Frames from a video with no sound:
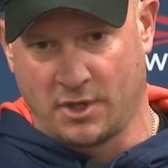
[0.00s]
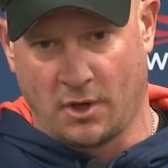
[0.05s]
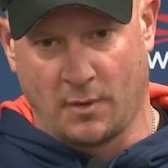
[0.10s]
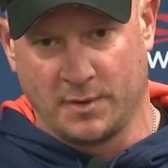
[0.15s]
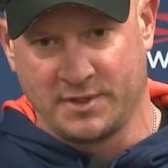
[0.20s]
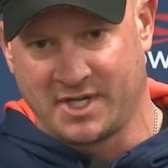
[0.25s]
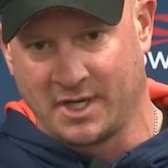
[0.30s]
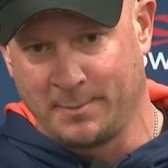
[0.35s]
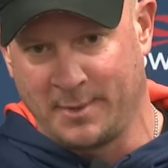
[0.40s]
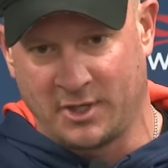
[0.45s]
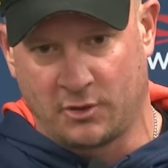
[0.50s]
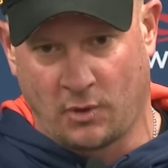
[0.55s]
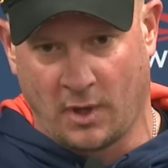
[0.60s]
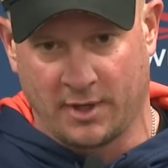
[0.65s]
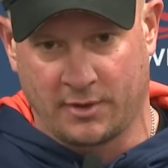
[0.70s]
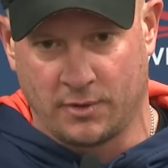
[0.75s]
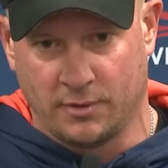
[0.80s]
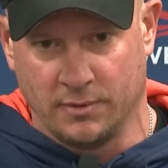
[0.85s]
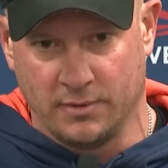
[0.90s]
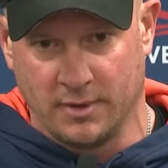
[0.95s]
you're always going to be
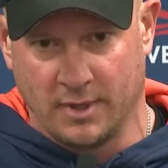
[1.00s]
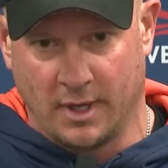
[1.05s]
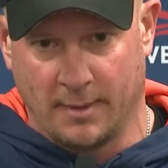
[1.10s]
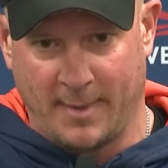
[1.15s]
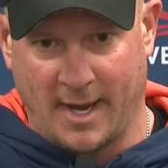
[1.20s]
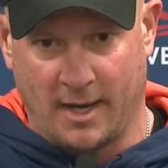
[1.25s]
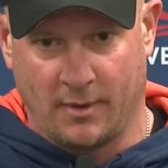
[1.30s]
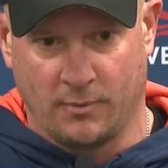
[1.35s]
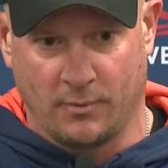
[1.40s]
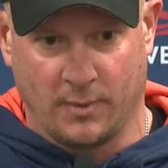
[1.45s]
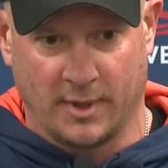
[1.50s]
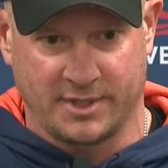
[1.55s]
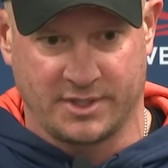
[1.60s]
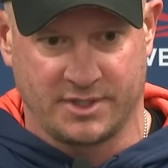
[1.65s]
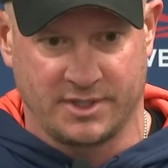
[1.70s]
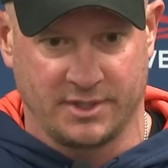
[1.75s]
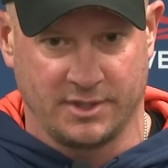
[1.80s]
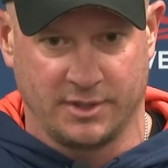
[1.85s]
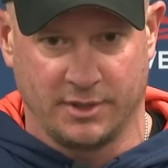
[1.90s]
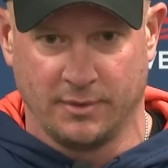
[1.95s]
critical about
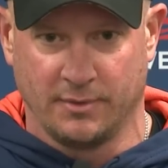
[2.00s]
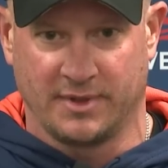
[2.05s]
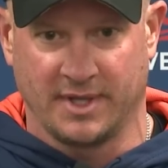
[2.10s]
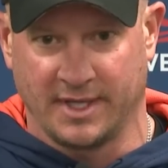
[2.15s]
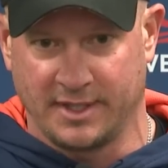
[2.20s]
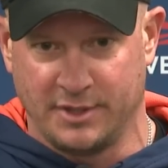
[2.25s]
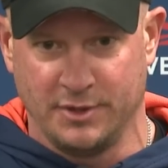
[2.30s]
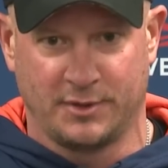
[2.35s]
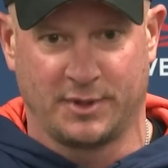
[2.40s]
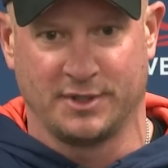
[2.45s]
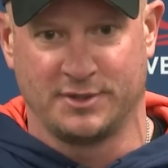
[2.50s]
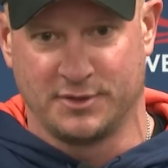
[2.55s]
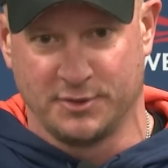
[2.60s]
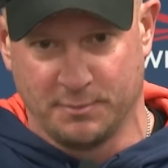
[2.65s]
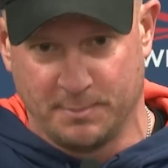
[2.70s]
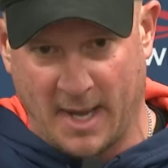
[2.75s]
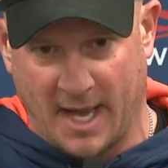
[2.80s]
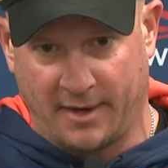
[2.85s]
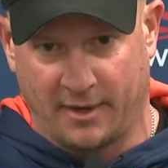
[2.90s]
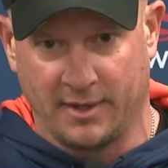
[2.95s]
what you think you could
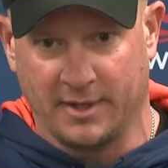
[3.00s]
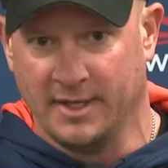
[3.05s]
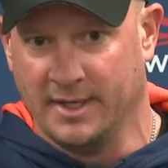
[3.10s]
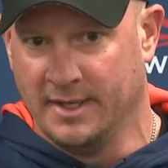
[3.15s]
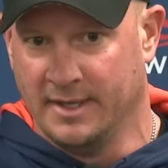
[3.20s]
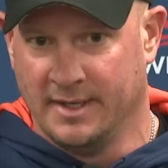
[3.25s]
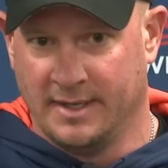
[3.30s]
do better.